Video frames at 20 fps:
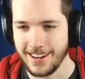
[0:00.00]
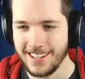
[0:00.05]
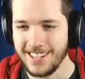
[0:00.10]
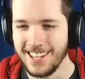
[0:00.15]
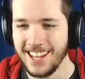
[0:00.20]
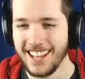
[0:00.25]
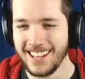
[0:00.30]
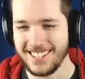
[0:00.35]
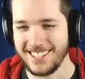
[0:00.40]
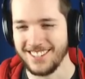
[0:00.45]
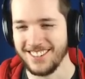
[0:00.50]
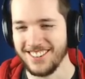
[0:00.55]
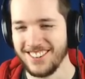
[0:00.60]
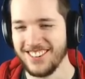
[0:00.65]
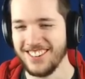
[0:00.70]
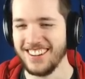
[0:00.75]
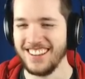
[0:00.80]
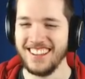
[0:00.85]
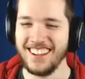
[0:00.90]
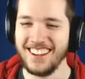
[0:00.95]
Can, it's so
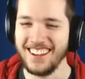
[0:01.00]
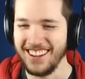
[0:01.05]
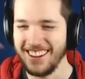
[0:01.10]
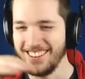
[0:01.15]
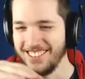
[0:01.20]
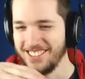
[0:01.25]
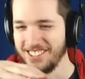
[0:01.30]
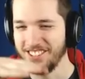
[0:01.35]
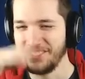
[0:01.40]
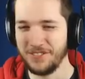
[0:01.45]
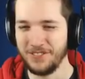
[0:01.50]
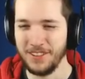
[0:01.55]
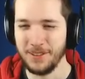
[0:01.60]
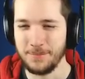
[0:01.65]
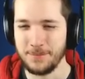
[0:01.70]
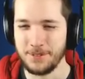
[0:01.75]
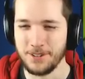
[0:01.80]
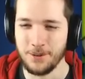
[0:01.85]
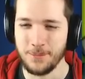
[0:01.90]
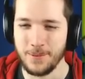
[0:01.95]
cool. I like how it just
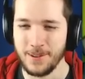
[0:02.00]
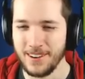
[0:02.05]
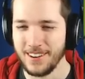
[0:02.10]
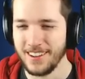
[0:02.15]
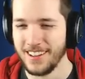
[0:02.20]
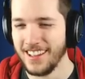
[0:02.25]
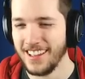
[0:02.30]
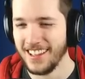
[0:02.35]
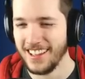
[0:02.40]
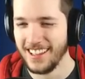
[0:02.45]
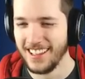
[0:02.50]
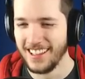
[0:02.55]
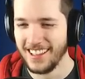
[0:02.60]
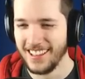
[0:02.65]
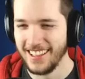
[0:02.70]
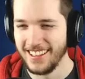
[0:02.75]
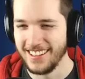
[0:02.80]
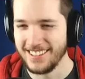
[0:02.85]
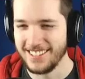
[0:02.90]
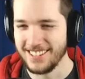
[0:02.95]
flips open.
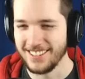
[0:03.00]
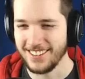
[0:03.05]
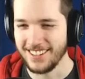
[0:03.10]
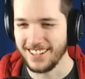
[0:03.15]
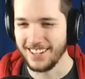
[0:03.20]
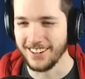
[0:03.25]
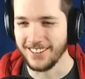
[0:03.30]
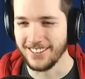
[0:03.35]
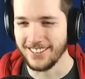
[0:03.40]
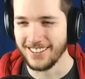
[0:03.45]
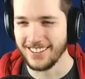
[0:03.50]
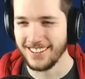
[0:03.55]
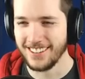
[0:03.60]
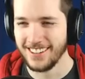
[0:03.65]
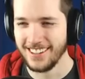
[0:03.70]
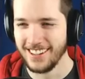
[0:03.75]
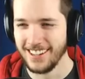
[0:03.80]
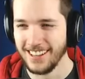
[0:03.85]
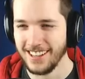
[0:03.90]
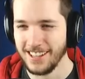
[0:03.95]
It's so cute.
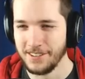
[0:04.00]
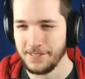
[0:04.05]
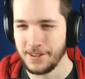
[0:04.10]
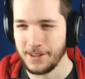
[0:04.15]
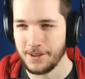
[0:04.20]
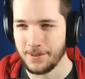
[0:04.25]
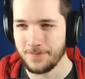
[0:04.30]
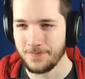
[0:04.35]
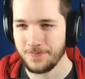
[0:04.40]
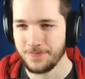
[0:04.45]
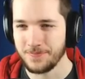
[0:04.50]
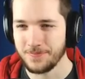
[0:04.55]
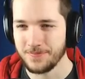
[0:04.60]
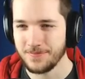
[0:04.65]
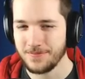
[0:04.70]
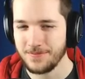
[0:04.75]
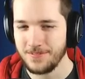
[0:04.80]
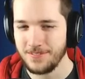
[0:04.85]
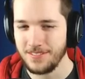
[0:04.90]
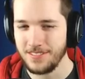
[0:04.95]
I love it.
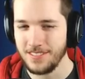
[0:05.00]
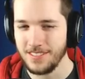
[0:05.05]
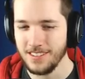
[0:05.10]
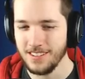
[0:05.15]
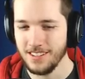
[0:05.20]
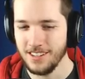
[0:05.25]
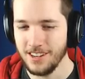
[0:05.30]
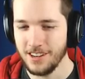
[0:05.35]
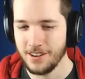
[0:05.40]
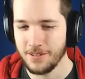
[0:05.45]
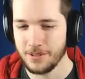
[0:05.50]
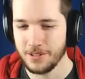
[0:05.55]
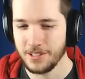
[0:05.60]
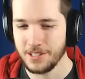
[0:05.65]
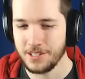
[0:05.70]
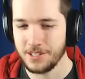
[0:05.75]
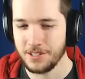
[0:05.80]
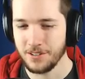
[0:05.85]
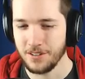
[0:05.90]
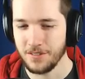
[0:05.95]
Uh, we're
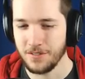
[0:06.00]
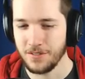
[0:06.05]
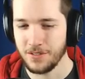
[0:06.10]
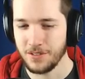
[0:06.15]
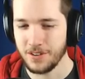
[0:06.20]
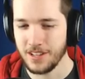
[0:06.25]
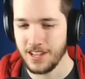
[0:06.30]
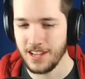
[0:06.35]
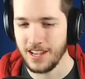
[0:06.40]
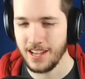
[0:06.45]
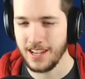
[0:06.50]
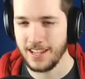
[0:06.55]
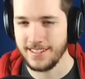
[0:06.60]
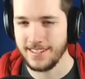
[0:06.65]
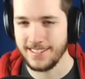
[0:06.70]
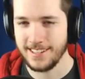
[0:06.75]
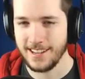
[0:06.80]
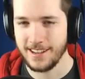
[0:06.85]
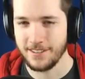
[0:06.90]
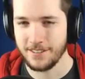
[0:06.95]
only storing
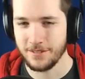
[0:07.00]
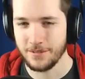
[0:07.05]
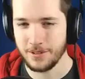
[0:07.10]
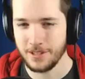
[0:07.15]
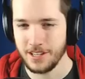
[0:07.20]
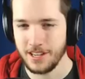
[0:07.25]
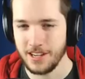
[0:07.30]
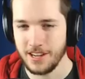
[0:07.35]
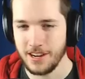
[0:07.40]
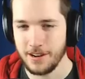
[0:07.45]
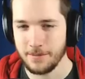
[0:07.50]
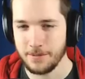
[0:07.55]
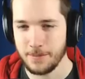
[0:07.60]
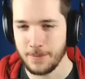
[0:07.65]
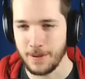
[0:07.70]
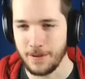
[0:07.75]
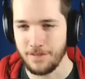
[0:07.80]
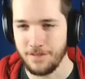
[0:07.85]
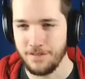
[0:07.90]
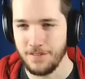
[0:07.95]
48. Yeah, we're only getting up to
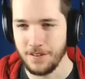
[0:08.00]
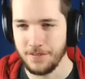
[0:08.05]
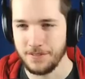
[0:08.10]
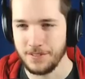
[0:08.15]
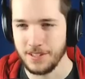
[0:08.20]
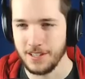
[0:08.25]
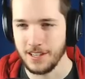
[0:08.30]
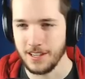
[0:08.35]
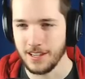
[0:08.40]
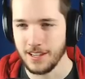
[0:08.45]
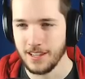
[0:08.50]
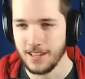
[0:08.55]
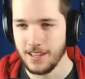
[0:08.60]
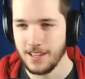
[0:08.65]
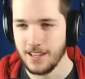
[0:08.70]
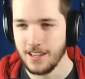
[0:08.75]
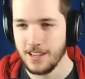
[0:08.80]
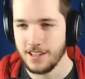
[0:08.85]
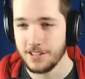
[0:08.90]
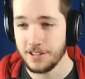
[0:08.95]
about 50.
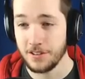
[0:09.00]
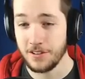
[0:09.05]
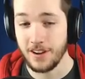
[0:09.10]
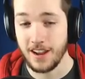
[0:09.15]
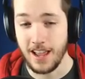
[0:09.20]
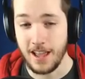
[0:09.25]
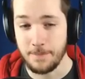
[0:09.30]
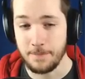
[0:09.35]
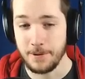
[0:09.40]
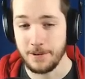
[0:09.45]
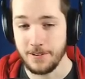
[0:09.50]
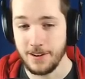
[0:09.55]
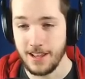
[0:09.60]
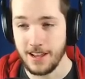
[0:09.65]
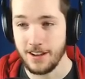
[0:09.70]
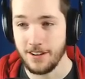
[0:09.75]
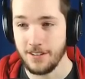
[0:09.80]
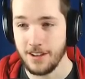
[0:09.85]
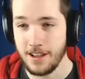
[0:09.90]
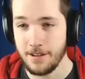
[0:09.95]
So they're happier
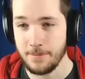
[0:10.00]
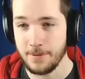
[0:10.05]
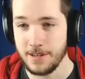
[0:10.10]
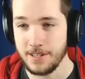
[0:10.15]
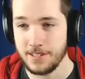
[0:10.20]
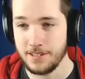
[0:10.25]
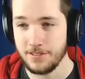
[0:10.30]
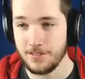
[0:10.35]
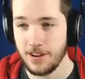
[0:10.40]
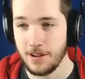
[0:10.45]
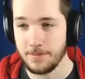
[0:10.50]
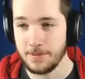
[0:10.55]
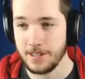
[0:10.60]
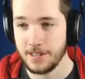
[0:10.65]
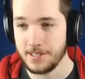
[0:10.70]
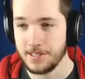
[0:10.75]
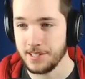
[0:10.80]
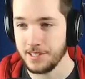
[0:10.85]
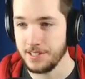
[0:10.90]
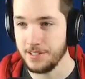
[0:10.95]
now. Happy needs to drop
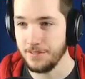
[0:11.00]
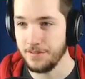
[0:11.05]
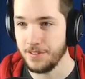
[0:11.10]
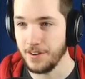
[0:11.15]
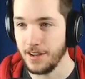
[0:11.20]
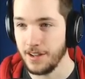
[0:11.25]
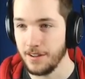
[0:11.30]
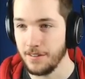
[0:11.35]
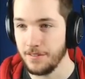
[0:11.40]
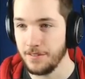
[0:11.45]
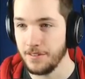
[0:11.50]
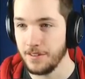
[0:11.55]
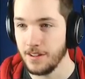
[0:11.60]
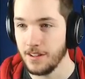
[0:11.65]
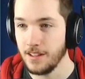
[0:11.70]
down to 65.